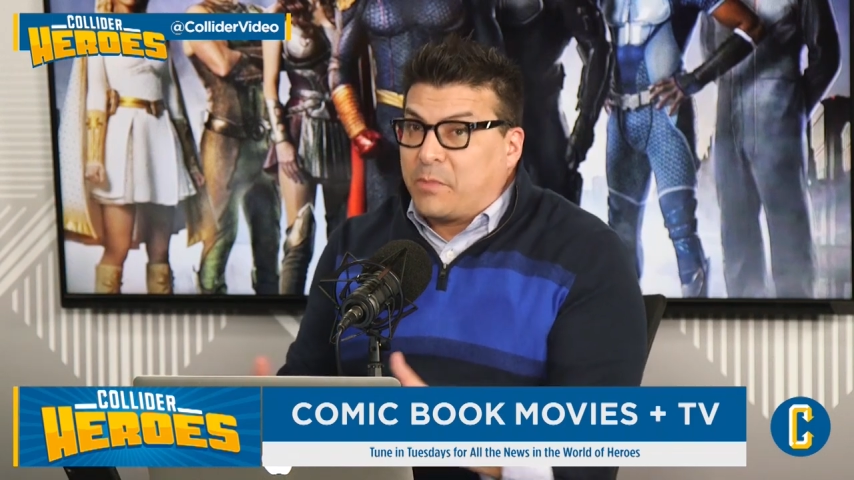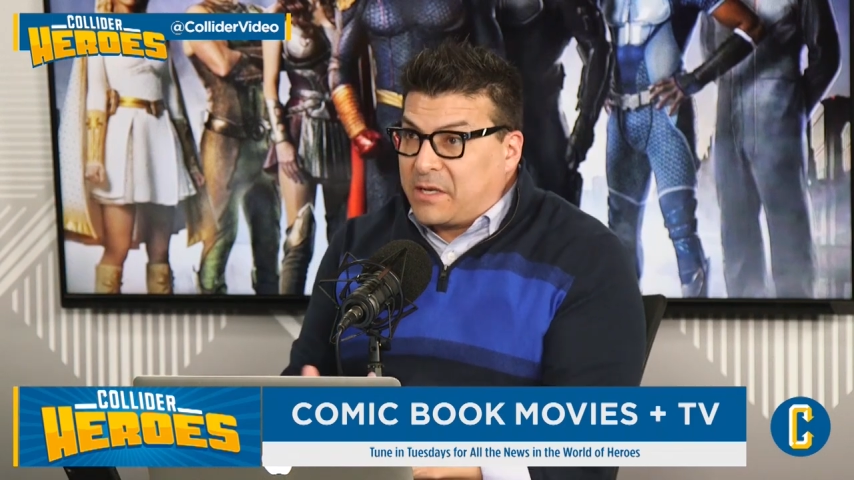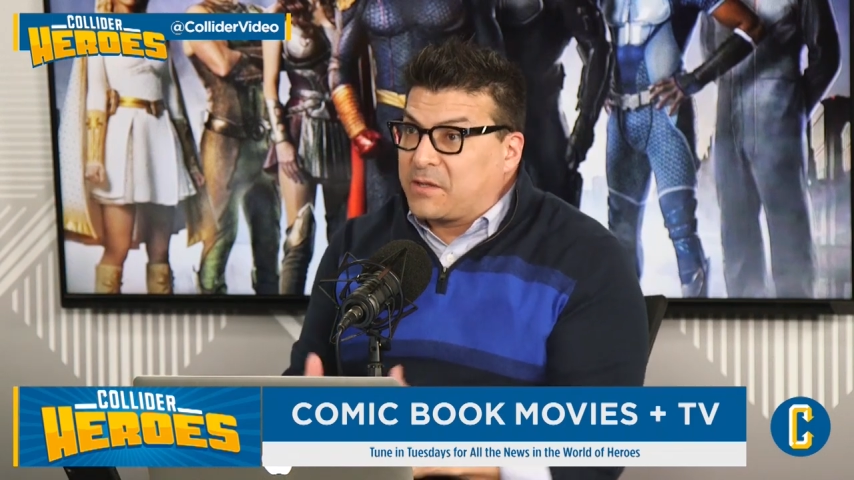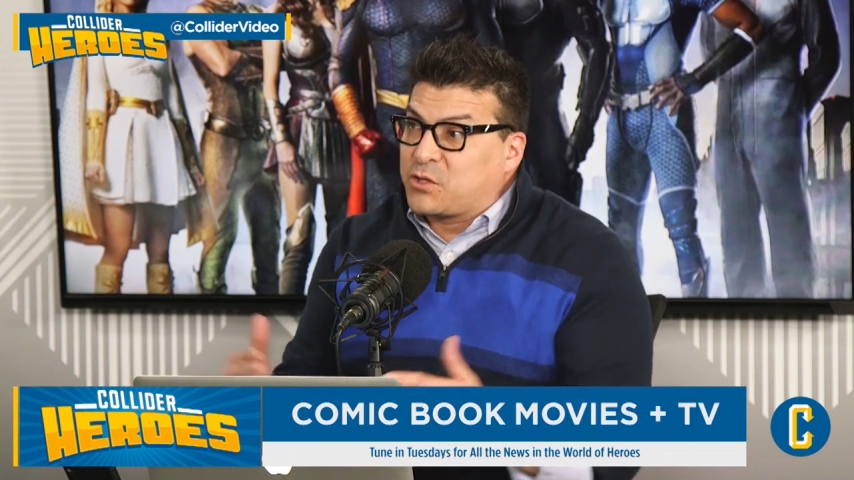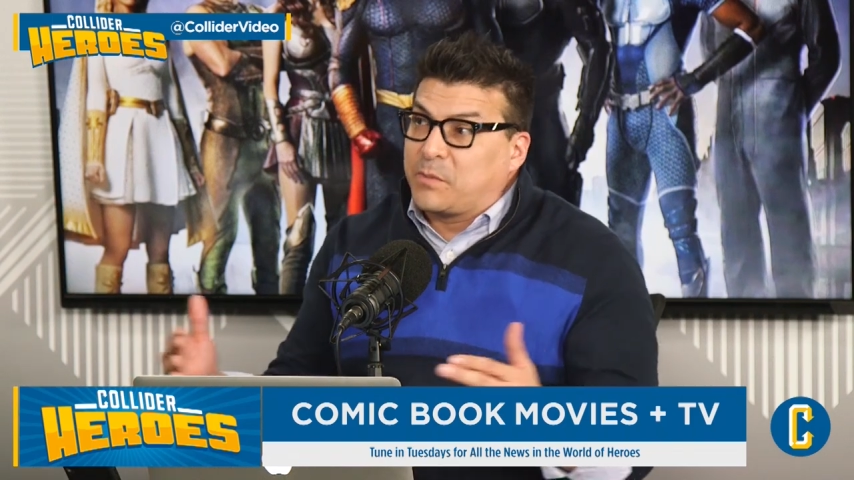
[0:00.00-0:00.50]
but
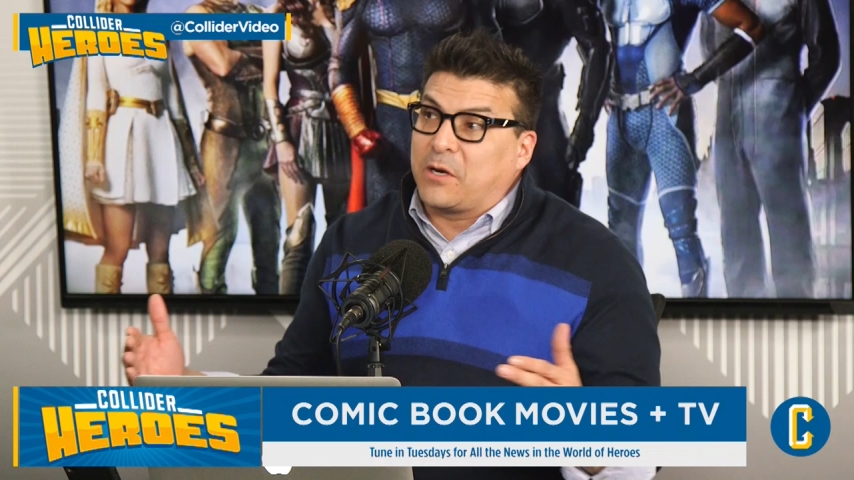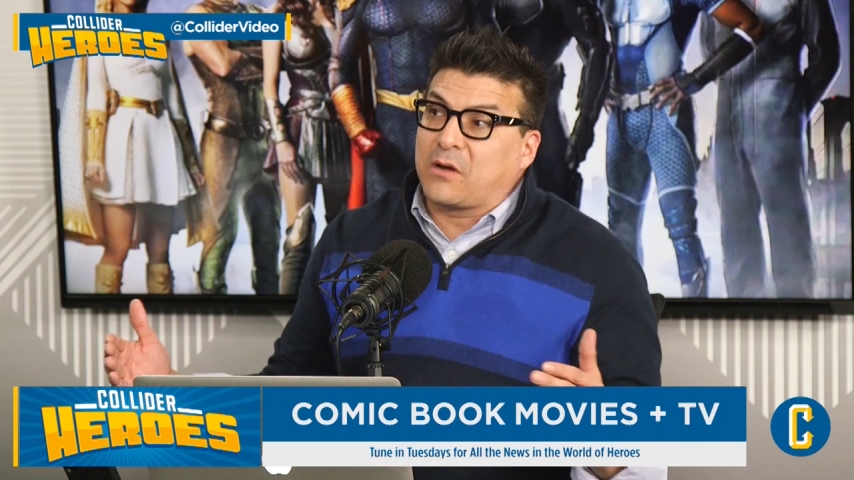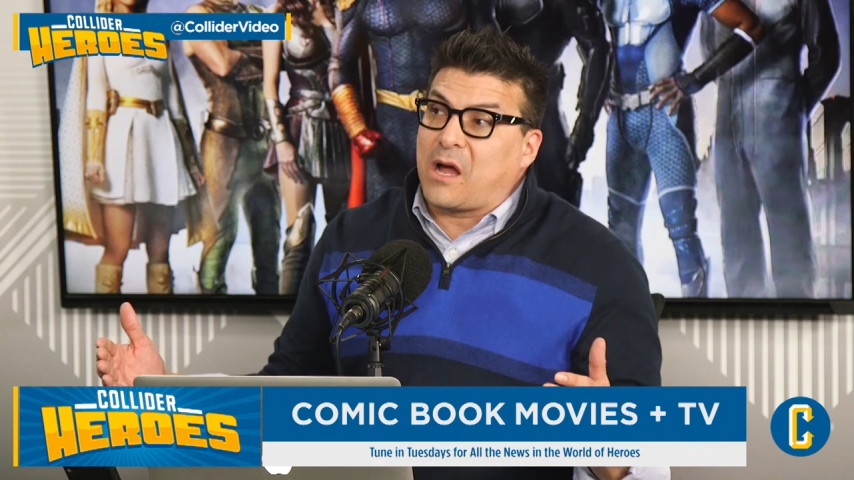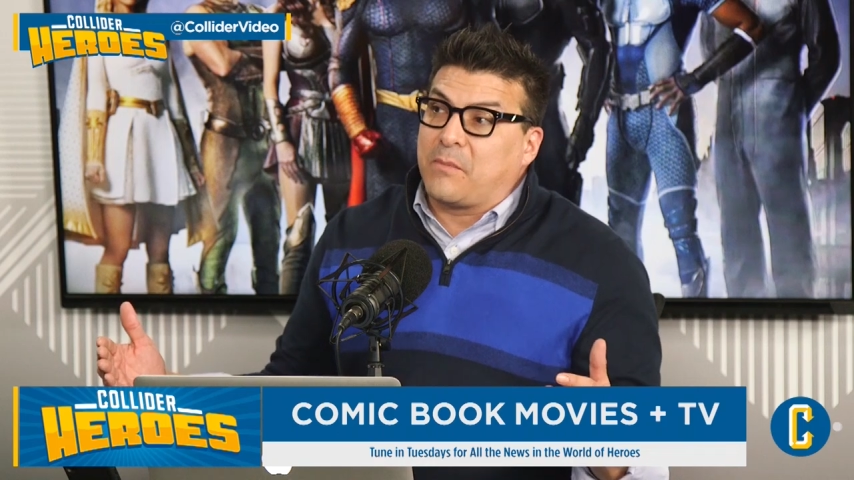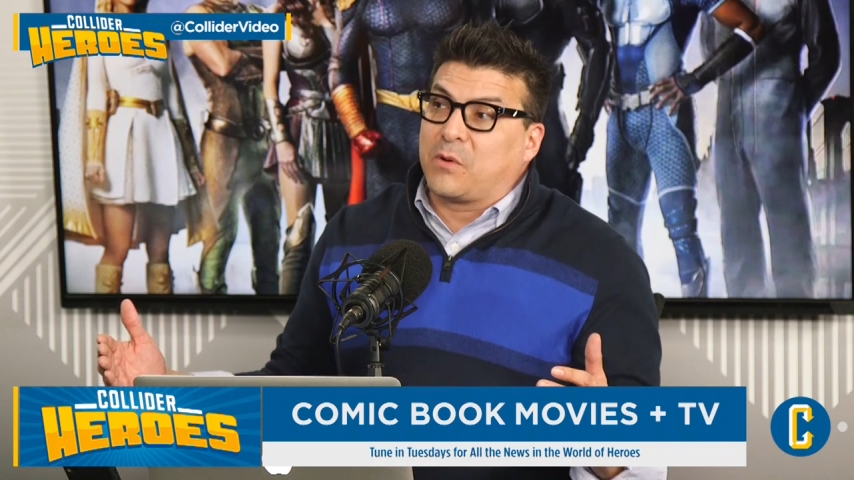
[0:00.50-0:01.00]
in the
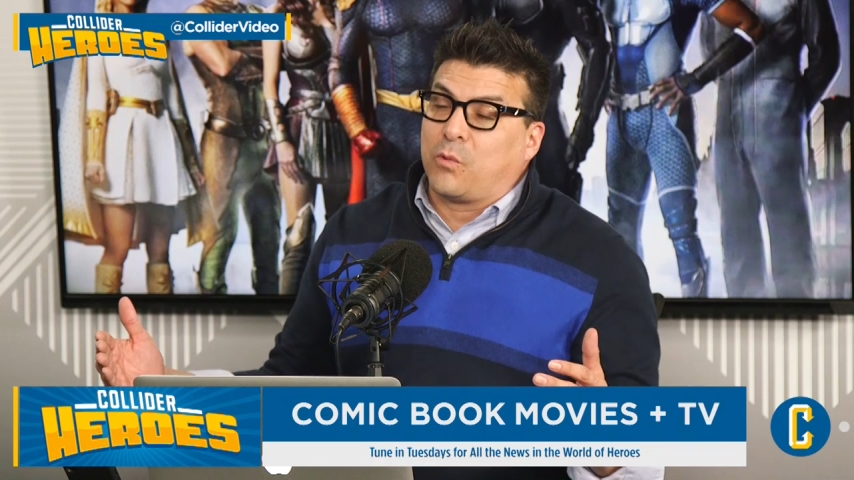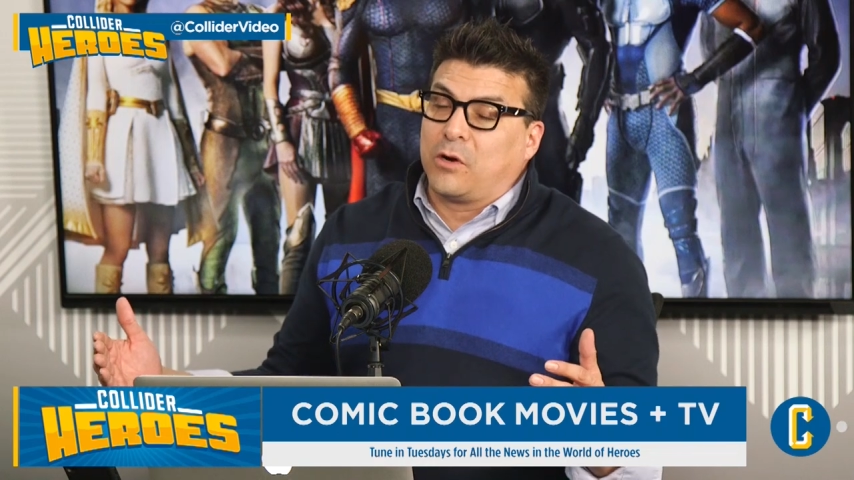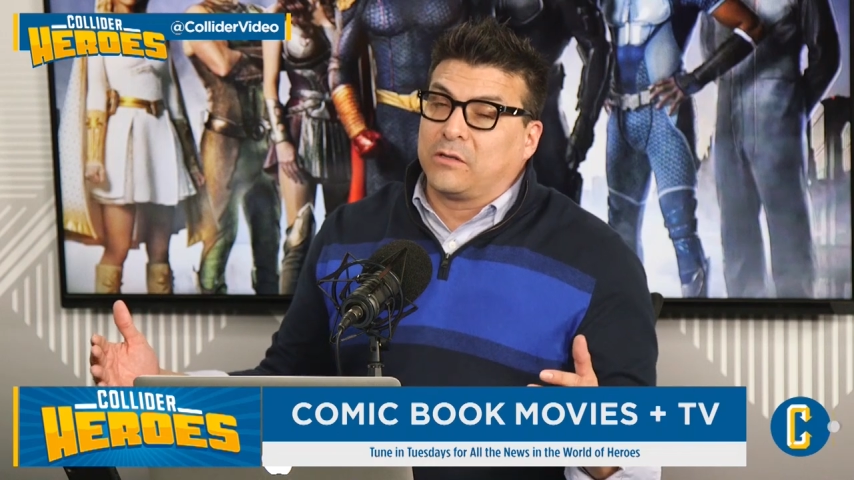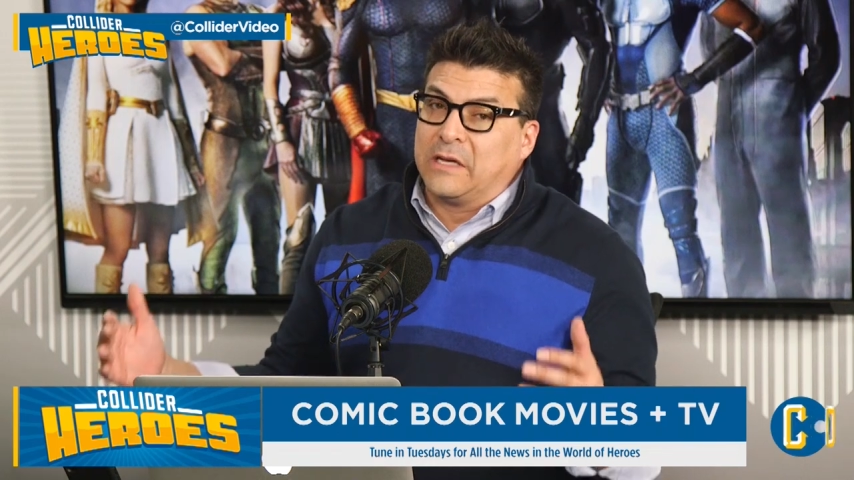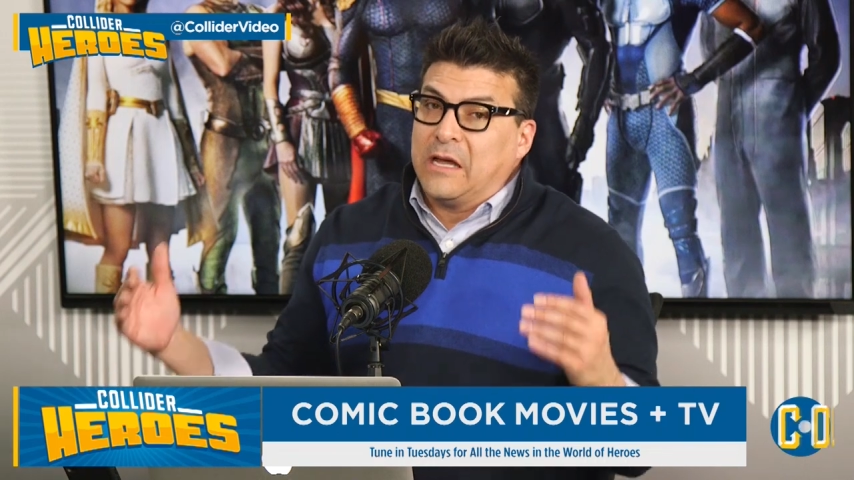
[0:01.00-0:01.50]
superhero comic
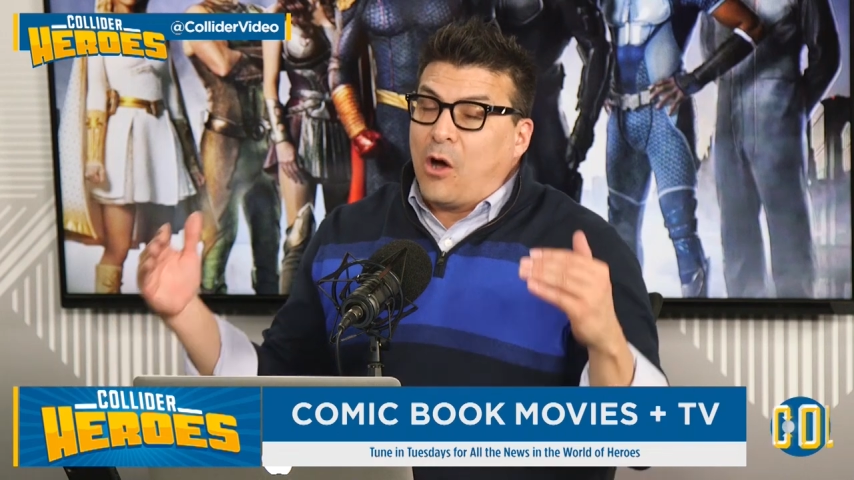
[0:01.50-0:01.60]
world,